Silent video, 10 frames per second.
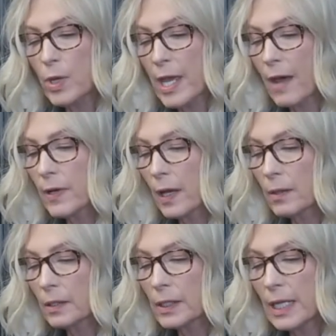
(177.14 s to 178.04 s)
have
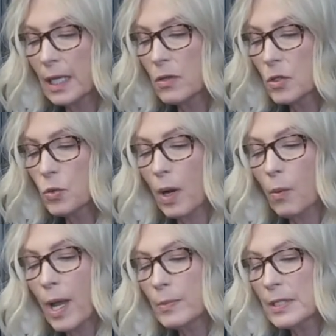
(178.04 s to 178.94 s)
a link either to
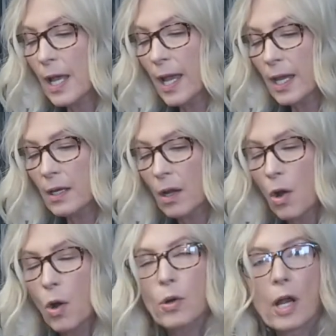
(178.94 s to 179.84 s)
our website
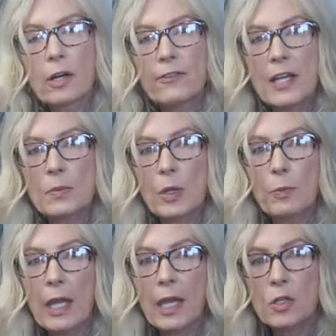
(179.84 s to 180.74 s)
or on our
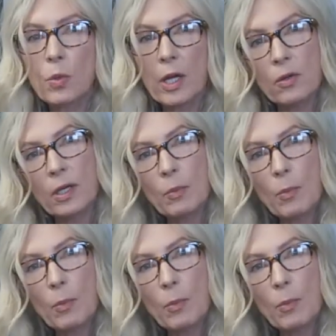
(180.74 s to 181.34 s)
Facebook page where you can